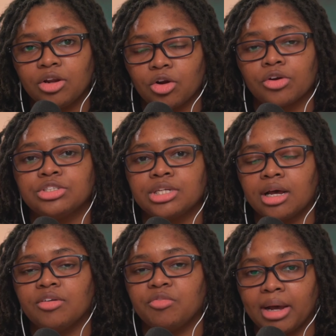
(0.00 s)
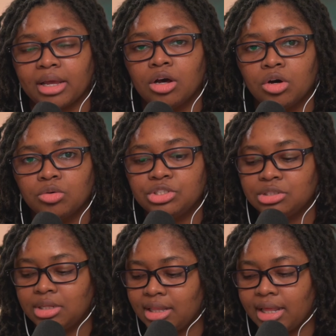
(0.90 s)
urging of my
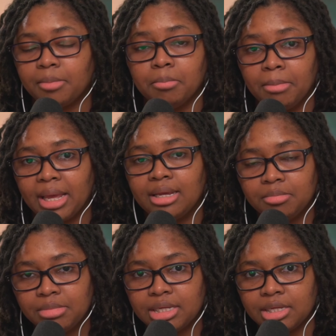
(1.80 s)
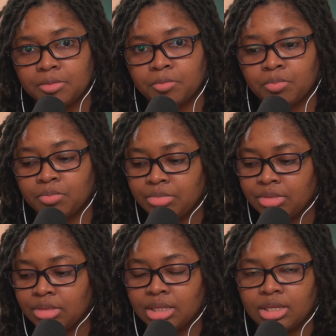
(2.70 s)
coach that made me
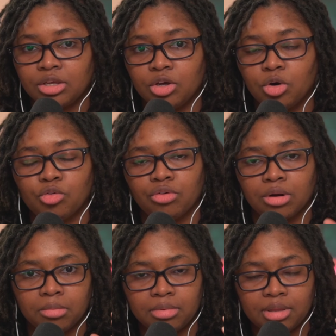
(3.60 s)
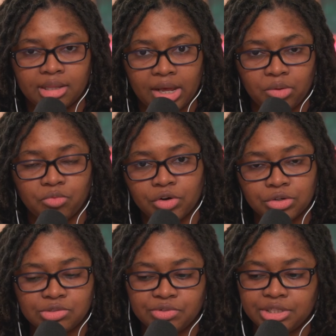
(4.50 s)
go from that
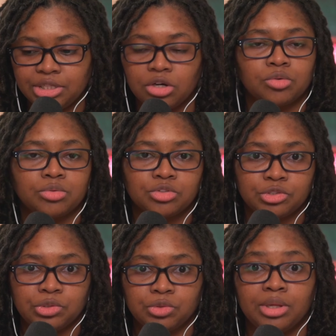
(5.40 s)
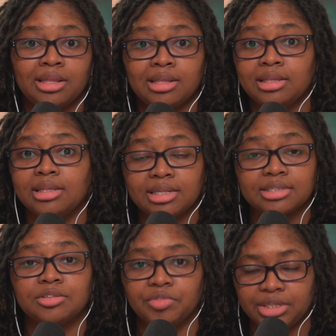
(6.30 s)
first video to
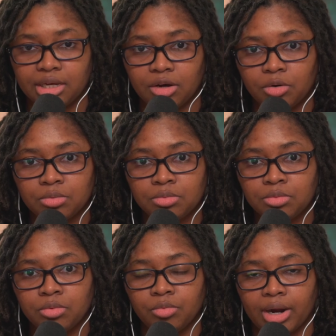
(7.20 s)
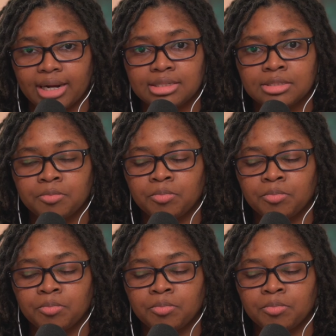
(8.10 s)
this video, right?